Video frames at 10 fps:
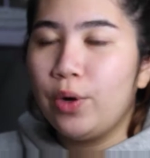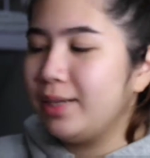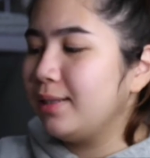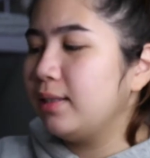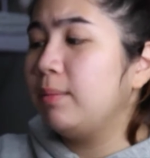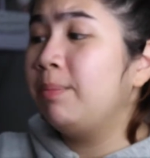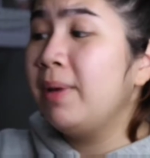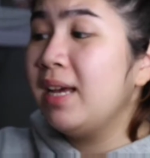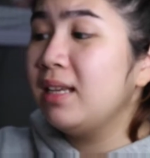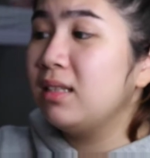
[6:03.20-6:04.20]
works the
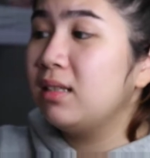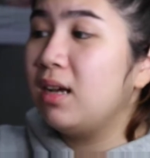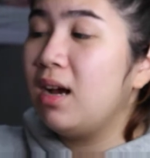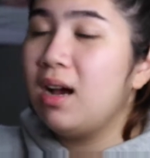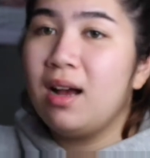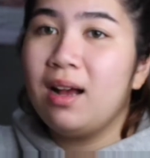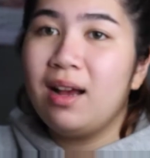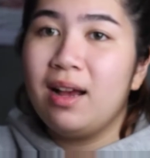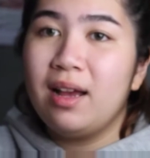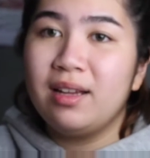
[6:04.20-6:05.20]
best.
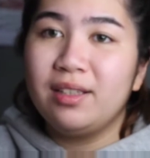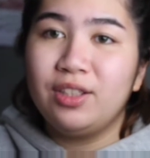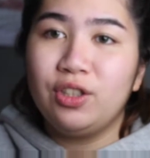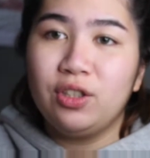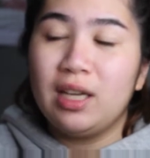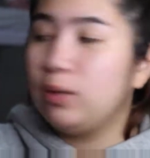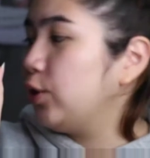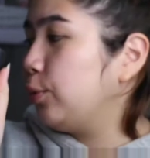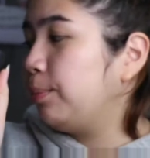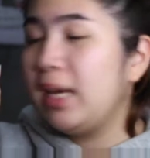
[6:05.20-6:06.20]
You get
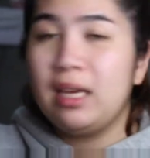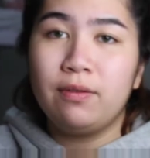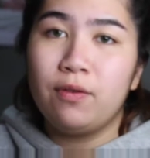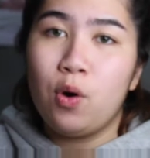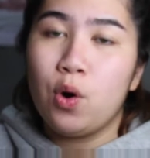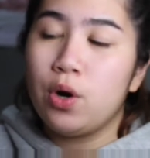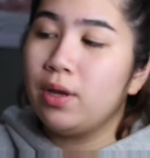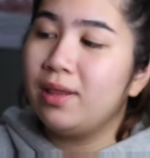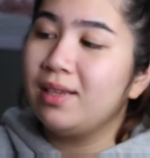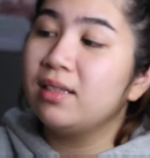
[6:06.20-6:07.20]
what you pay
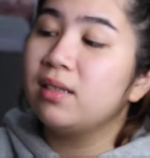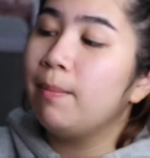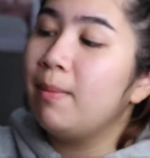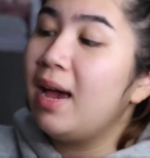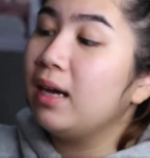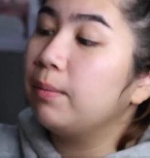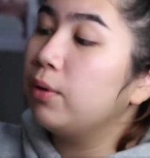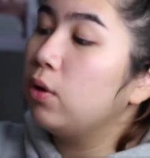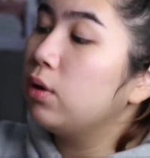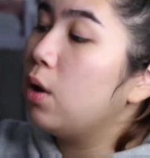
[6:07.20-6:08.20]
for. This is the MAC
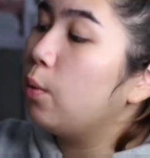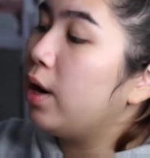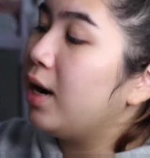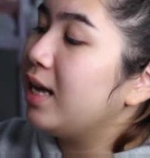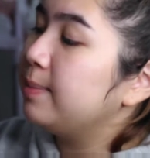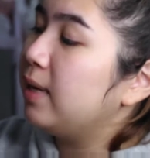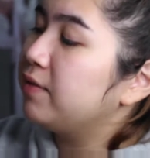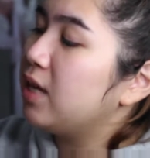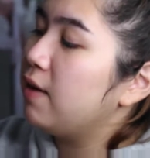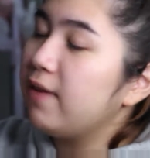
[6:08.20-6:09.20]
Pro Longwear
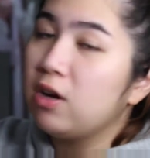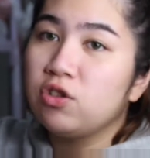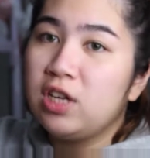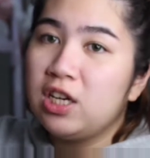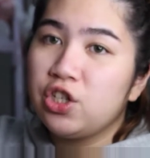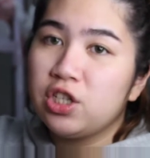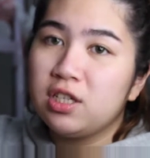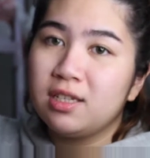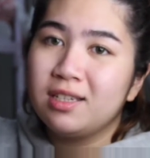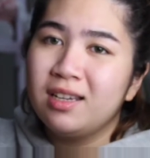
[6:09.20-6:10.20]
SPF 10
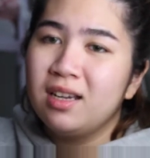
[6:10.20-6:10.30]
foundation.